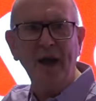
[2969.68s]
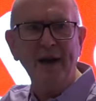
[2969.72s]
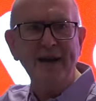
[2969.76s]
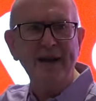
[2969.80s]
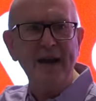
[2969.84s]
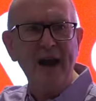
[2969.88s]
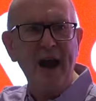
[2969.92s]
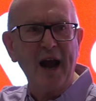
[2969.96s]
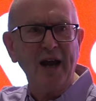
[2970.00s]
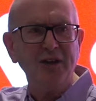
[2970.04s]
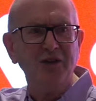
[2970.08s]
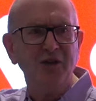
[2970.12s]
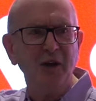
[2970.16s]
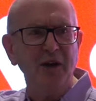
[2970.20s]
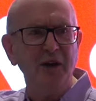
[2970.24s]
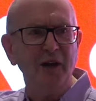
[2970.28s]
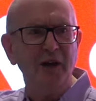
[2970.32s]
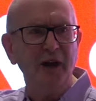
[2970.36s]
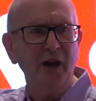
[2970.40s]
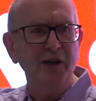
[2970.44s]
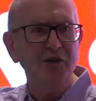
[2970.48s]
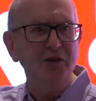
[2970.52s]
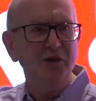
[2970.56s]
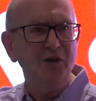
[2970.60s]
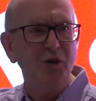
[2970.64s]
bloody action
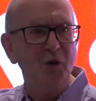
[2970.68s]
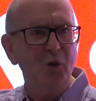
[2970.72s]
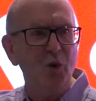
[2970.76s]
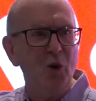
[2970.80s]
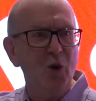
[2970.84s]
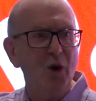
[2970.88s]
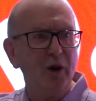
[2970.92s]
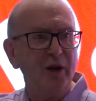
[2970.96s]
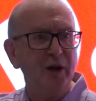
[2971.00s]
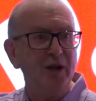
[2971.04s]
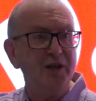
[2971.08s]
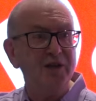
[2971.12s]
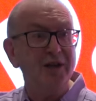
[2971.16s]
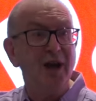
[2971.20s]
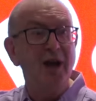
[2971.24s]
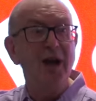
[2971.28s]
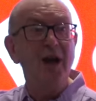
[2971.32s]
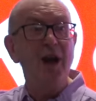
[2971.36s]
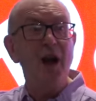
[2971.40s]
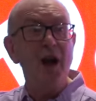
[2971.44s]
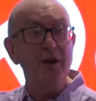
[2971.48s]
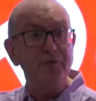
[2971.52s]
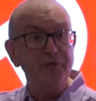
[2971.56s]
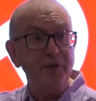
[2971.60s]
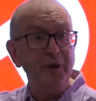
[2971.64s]
against the workers
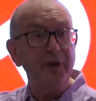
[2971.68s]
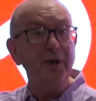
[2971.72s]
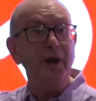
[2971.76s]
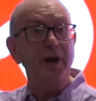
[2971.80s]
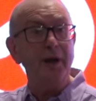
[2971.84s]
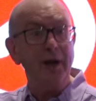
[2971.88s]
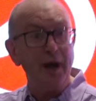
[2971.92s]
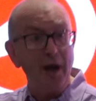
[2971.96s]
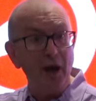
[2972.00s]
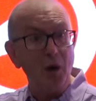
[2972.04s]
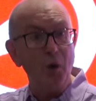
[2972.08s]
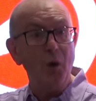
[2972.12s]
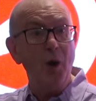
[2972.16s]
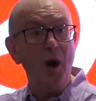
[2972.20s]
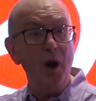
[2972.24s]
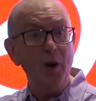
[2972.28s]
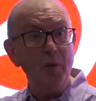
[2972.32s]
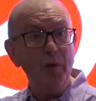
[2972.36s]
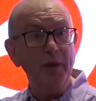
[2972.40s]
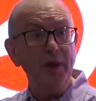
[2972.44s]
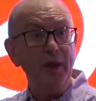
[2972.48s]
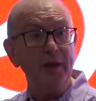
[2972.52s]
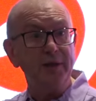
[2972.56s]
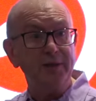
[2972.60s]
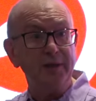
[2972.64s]
if they could get away
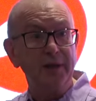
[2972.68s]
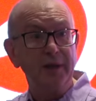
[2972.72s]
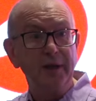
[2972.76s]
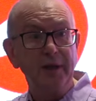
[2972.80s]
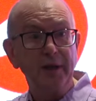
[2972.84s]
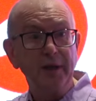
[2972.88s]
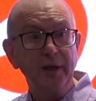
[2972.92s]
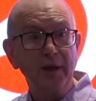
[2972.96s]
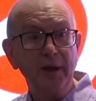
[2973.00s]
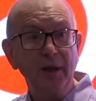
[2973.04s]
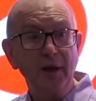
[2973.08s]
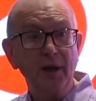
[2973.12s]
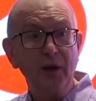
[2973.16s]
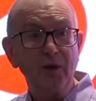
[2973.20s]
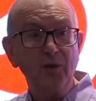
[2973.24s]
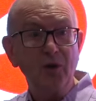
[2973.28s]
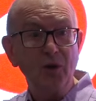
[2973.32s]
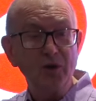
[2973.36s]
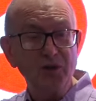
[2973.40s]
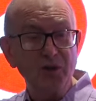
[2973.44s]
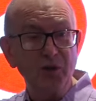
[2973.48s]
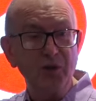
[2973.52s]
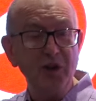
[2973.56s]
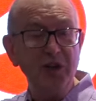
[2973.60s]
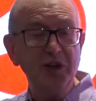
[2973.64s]
with it.
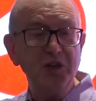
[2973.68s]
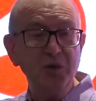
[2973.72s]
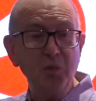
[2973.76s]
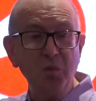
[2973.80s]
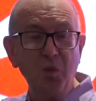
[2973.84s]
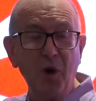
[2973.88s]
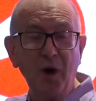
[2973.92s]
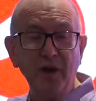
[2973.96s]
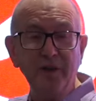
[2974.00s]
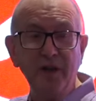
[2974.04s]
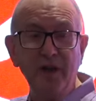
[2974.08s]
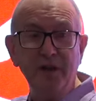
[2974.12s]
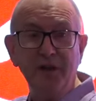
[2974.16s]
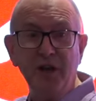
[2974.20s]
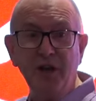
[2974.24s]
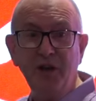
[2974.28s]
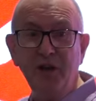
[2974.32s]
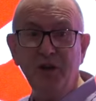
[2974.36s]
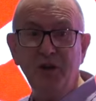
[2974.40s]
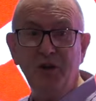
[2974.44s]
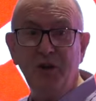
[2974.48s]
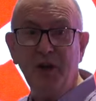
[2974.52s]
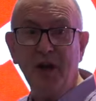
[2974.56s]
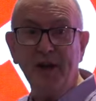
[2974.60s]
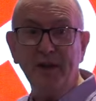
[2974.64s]
Because the reason why they
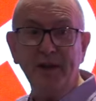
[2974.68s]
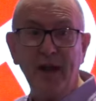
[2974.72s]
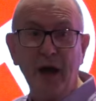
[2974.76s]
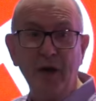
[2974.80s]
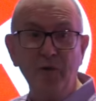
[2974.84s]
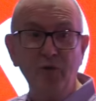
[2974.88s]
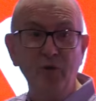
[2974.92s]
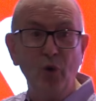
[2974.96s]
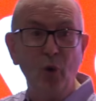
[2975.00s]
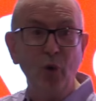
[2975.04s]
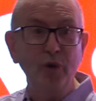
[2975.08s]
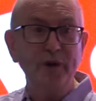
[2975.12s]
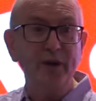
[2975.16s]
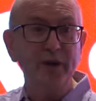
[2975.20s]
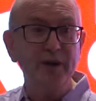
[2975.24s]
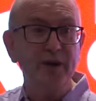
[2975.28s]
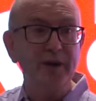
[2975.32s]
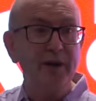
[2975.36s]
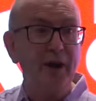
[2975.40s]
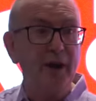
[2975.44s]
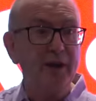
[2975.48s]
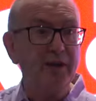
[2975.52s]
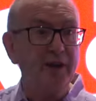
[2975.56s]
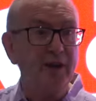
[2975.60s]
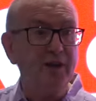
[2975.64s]
didn't dig that road in the
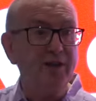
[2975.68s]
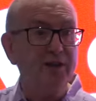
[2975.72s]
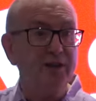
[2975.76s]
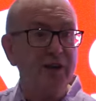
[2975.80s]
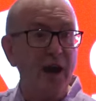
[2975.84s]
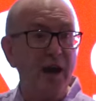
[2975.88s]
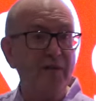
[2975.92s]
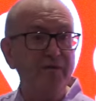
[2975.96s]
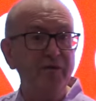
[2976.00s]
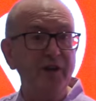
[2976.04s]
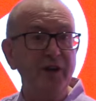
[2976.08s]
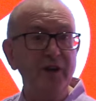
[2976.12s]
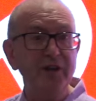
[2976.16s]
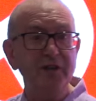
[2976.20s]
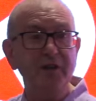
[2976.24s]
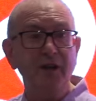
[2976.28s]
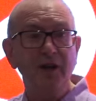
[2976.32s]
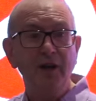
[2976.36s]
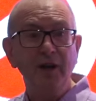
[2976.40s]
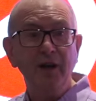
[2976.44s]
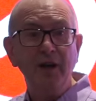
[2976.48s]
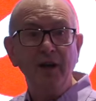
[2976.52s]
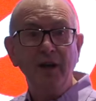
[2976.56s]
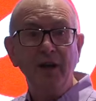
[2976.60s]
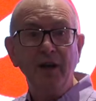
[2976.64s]

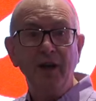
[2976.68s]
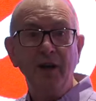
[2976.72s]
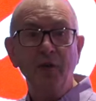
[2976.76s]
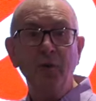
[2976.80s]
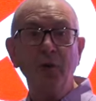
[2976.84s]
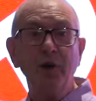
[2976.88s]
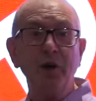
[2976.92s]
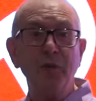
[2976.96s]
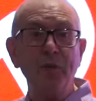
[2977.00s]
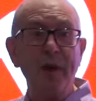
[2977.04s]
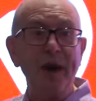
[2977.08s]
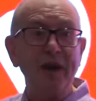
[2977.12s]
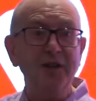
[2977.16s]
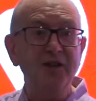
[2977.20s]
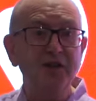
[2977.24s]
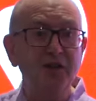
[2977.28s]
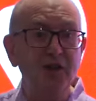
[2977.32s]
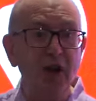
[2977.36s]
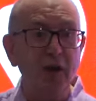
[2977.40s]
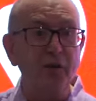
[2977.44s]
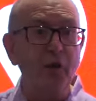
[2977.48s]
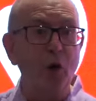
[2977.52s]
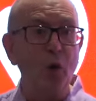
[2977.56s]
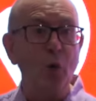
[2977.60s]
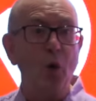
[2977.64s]
1970s, it would have meant
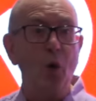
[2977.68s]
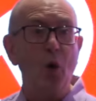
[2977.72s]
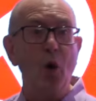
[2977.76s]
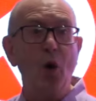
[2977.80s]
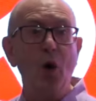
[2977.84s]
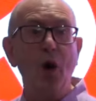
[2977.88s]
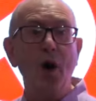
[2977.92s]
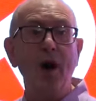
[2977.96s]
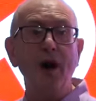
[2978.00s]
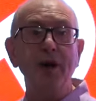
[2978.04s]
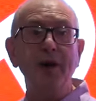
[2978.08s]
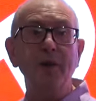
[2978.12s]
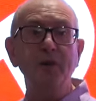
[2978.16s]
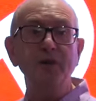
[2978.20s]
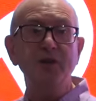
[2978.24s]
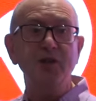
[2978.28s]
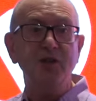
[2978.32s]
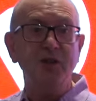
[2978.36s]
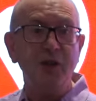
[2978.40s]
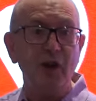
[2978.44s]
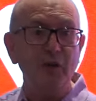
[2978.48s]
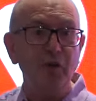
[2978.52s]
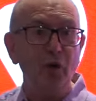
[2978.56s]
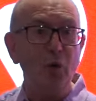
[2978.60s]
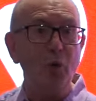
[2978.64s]
civil war, and it was a
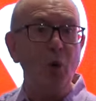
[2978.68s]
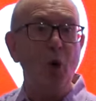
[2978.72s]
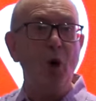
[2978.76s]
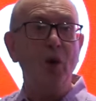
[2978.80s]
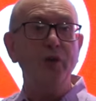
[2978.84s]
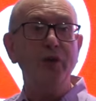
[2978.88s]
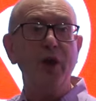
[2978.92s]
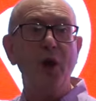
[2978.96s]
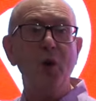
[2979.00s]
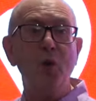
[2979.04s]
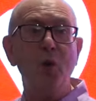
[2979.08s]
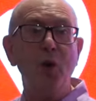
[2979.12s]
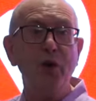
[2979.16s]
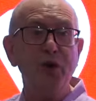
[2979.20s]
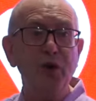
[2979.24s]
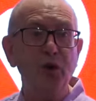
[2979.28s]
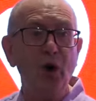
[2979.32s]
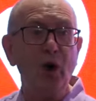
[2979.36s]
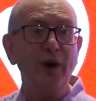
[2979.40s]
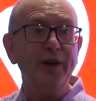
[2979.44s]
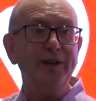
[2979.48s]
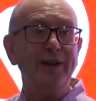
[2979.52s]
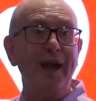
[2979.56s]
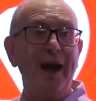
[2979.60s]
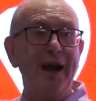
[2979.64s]
civil war they would
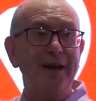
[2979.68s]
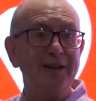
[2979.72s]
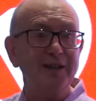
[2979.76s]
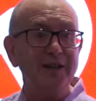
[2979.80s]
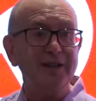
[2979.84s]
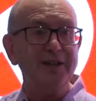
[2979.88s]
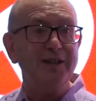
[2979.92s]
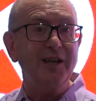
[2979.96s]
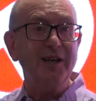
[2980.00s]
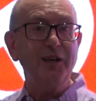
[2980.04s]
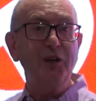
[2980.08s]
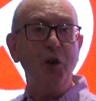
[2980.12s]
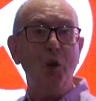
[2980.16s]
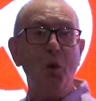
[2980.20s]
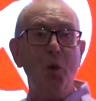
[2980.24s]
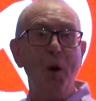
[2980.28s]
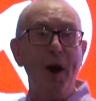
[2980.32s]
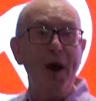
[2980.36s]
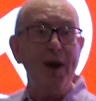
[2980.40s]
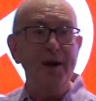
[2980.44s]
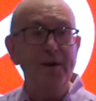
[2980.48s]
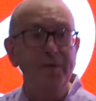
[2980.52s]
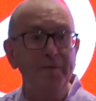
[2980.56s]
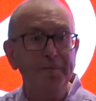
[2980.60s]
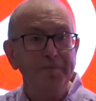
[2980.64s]
not guarantee to
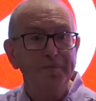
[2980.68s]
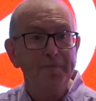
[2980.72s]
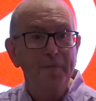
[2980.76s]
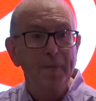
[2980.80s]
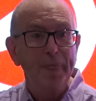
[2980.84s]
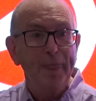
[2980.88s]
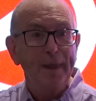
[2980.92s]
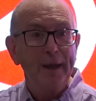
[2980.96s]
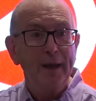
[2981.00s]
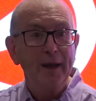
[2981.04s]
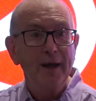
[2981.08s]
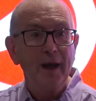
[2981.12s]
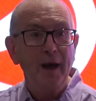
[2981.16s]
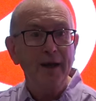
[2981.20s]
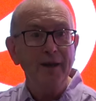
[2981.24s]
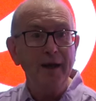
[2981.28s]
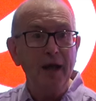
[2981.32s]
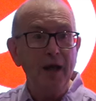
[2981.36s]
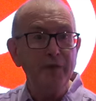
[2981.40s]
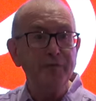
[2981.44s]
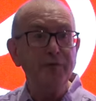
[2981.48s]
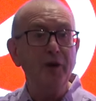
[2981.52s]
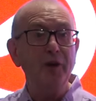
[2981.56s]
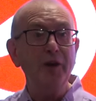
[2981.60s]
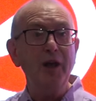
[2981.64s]
win. And
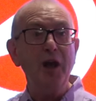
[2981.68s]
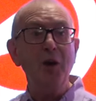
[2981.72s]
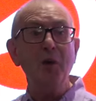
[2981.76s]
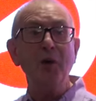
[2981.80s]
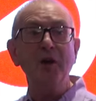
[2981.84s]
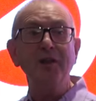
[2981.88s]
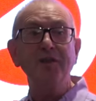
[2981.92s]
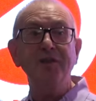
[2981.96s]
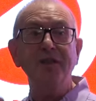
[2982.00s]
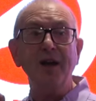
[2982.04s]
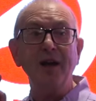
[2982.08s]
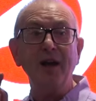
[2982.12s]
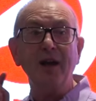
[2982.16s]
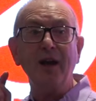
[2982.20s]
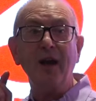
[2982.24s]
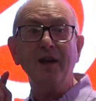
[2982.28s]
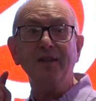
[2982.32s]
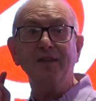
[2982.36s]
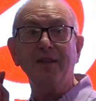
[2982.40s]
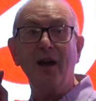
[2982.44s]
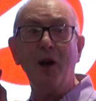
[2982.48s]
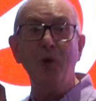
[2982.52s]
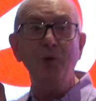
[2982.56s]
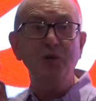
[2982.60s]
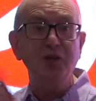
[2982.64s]
therefore they will think a
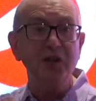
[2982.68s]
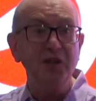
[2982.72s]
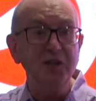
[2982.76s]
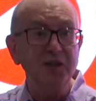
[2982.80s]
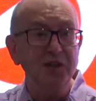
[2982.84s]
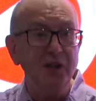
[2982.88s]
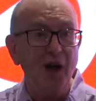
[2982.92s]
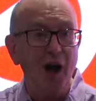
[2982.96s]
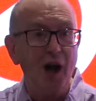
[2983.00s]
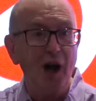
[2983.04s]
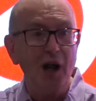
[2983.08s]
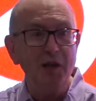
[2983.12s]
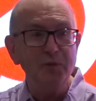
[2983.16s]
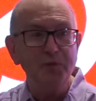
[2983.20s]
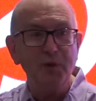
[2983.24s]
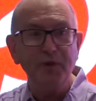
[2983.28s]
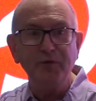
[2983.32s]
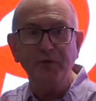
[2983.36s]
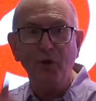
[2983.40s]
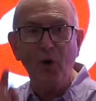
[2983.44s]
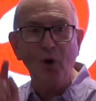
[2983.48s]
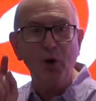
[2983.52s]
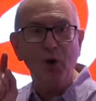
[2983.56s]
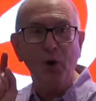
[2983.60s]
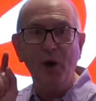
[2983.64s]
thousand times
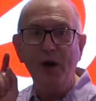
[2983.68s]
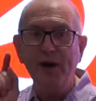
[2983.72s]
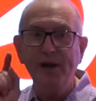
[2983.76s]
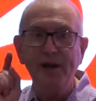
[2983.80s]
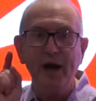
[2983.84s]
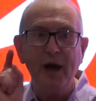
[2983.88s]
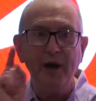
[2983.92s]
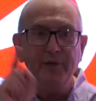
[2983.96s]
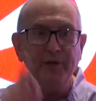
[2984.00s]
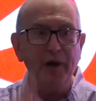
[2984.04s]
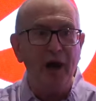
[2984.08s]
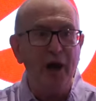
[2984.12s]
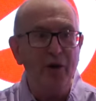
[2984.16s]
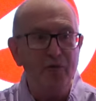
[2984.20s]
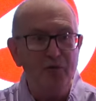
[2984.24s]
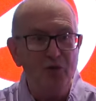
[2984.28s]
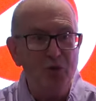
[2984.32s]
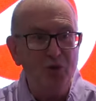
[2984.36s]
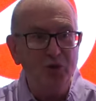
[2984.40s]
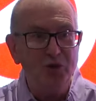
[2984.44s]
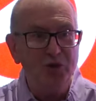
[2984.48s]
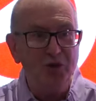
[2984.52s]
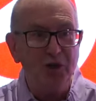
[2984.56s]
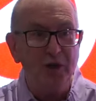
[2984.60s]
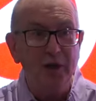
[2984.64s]
before going down that
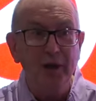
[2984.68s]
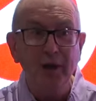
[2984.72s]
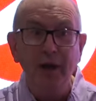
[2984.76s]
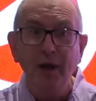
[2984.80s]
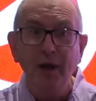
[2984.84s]
route